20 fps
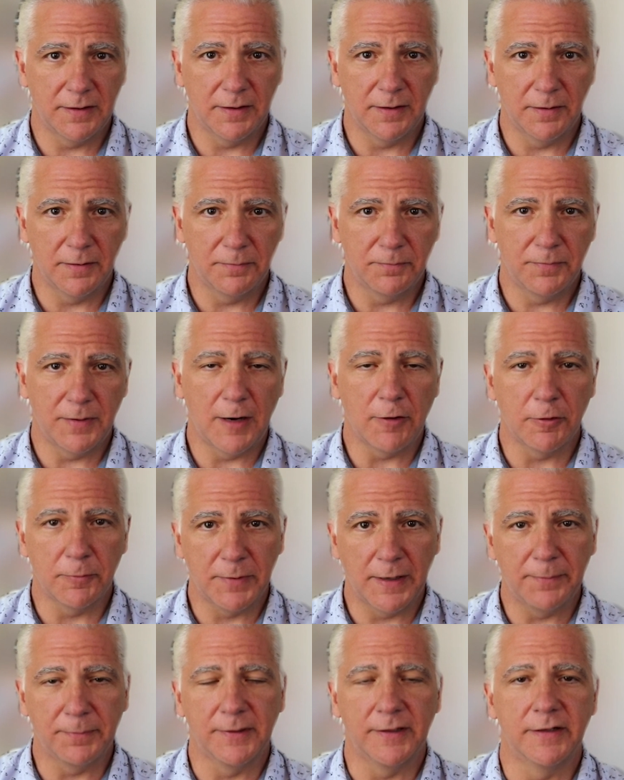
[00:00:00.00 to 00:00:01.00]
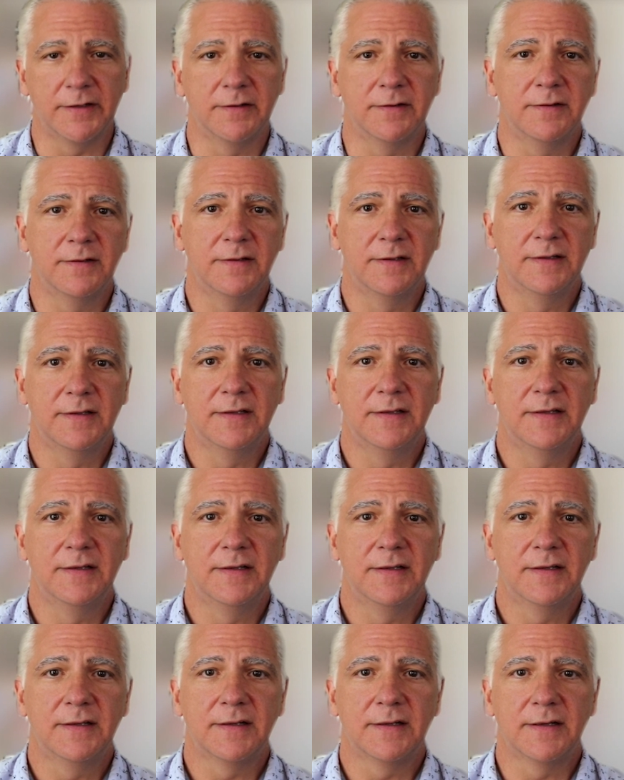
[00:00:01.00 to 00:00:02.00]
power
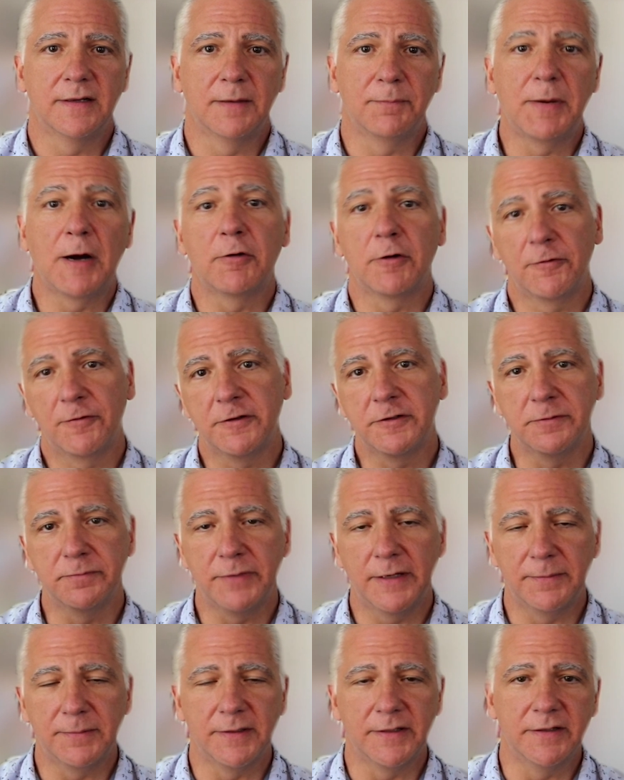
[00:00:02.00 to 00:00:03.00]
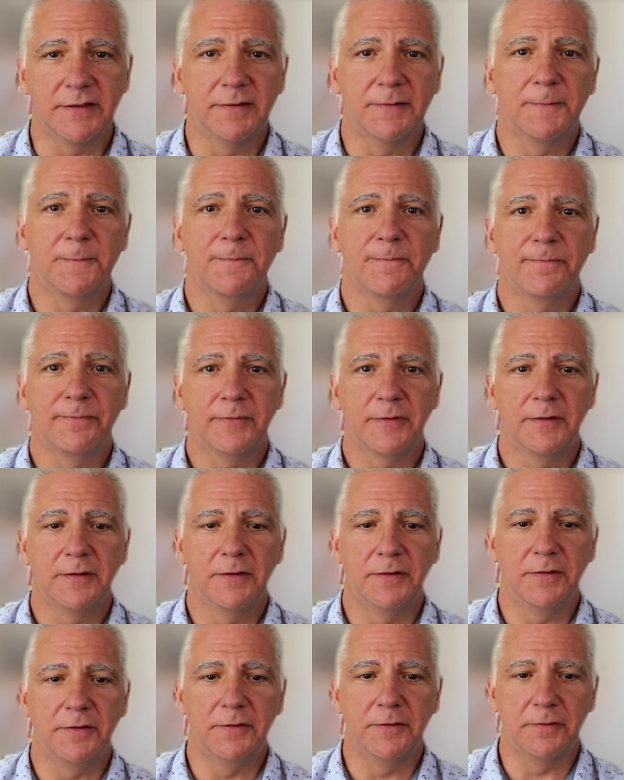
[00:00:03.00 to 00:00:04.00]
efficient pipeline,
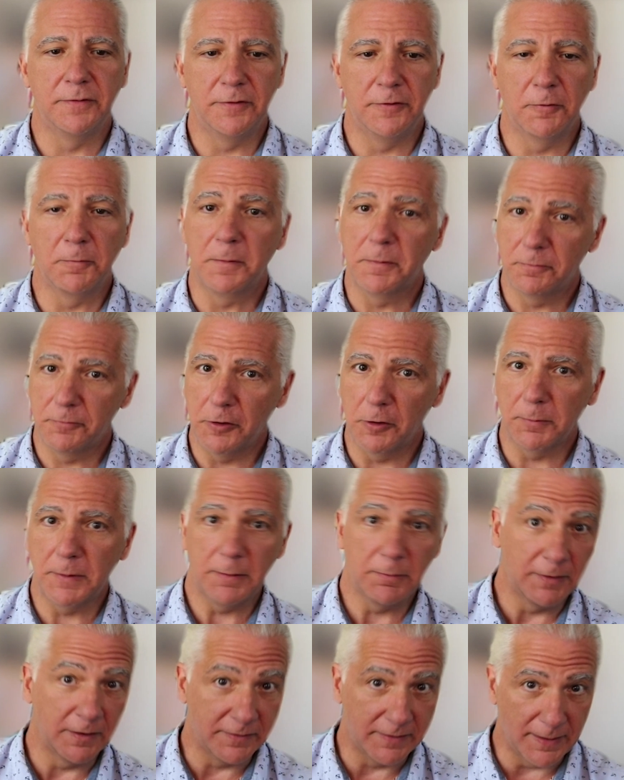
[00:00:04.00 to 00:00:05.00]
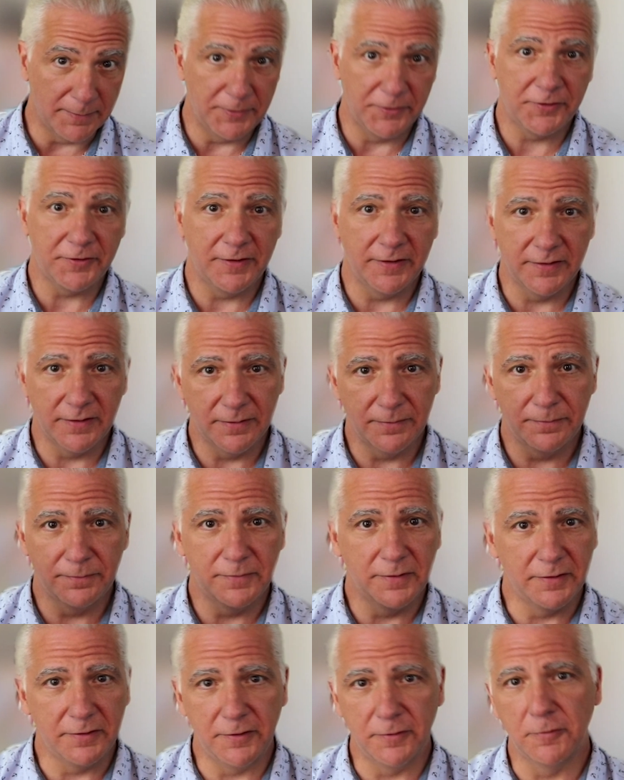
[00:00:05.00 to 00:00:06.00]
you'll be able to demonstrate it,
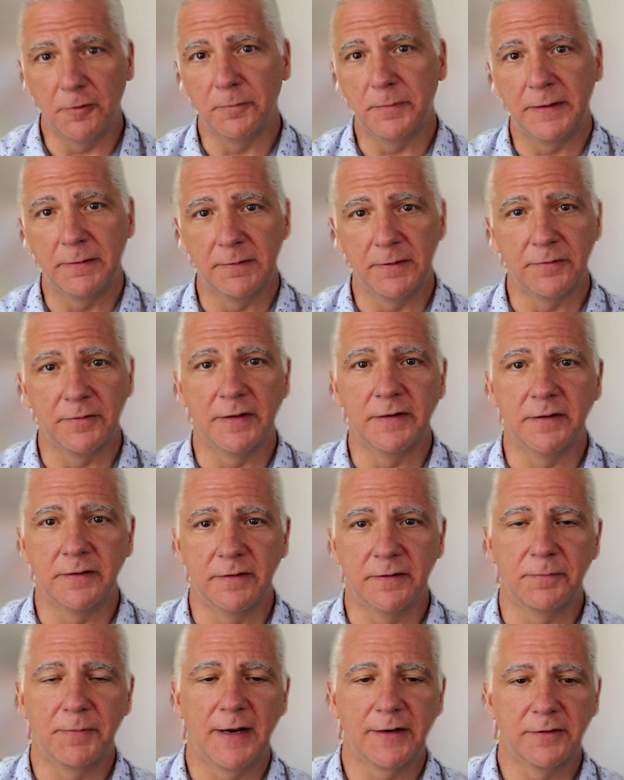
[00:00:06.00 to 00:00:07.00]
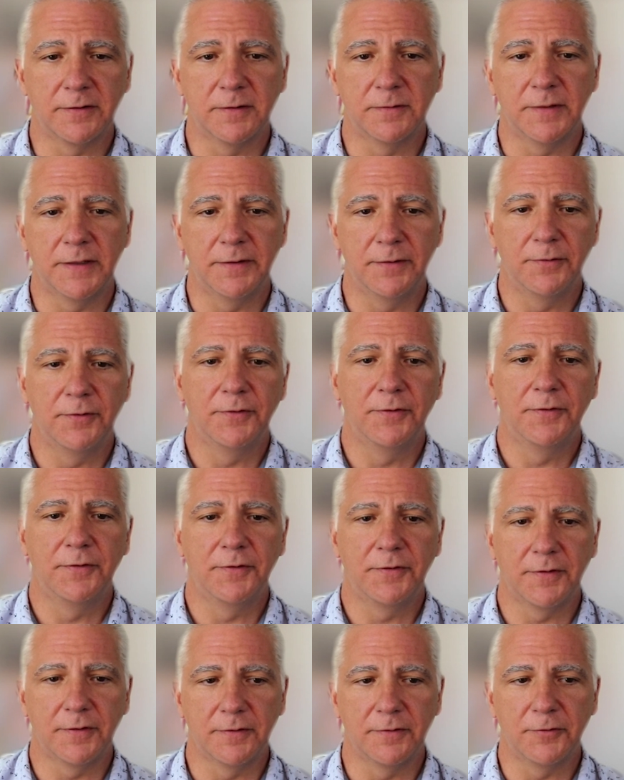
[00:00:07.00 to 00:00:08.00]
but you won't be able to run it in a practical way.
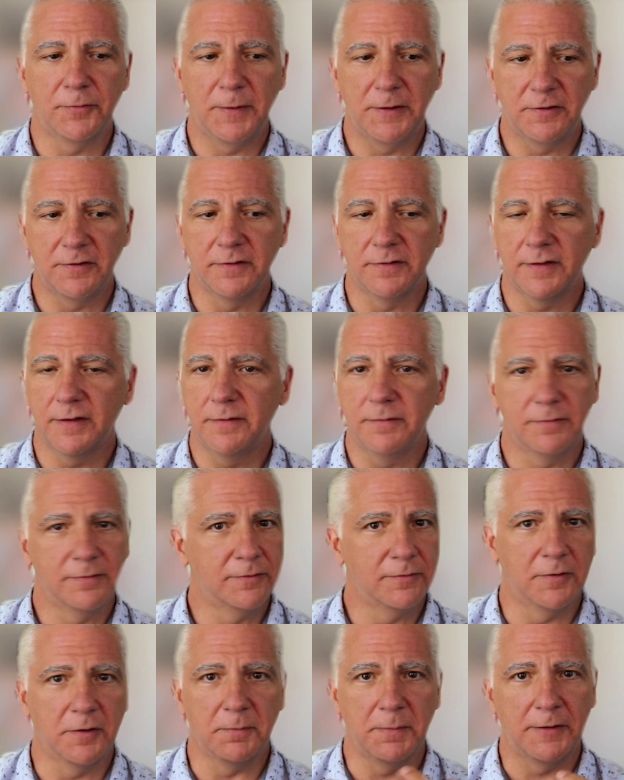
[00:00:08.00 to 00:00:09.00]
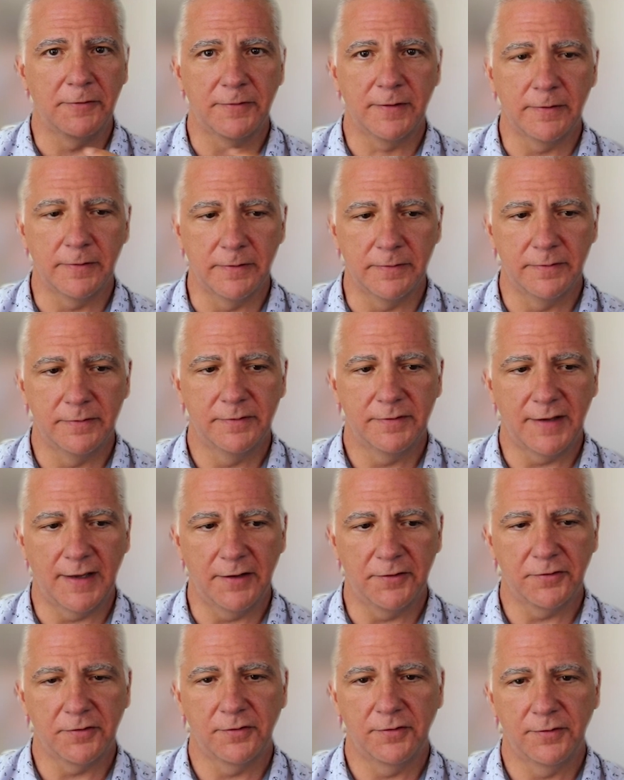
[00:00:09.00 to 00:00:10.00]
So speech intent, one of my favorite
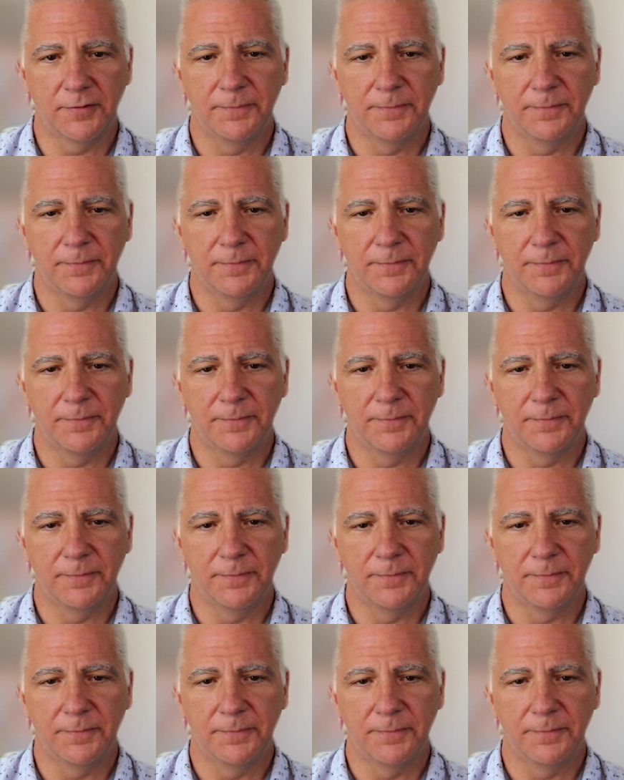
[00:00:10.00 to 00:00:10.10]
tasks.